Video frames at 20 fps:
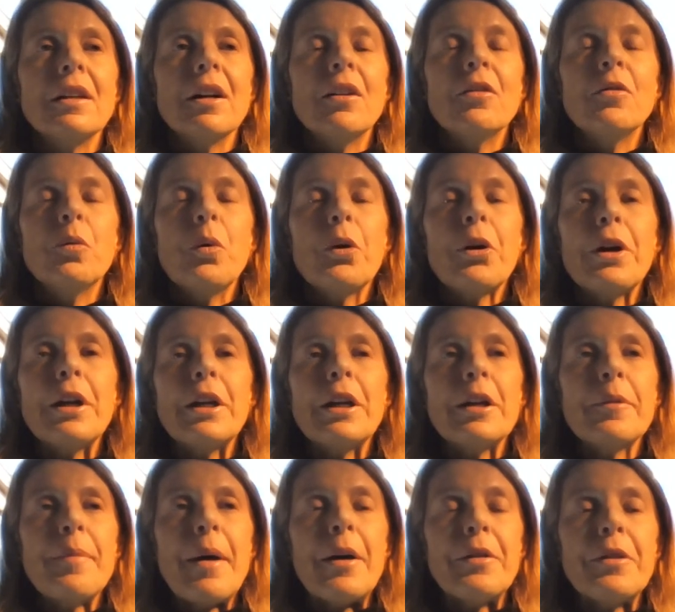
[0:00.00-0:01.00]
of worrying
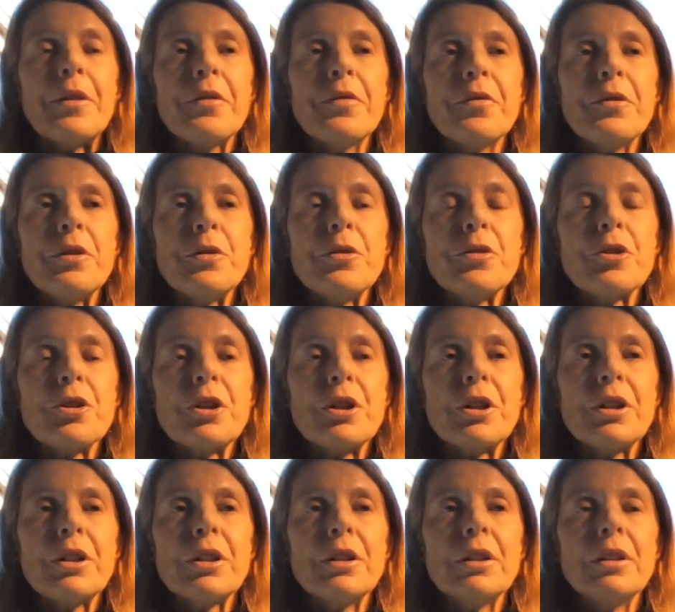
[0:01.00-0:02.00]
about the
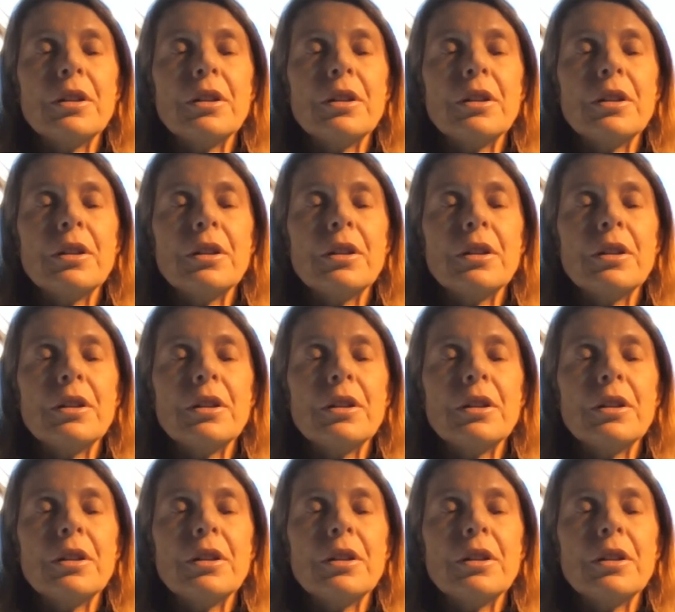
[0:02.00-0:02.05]
future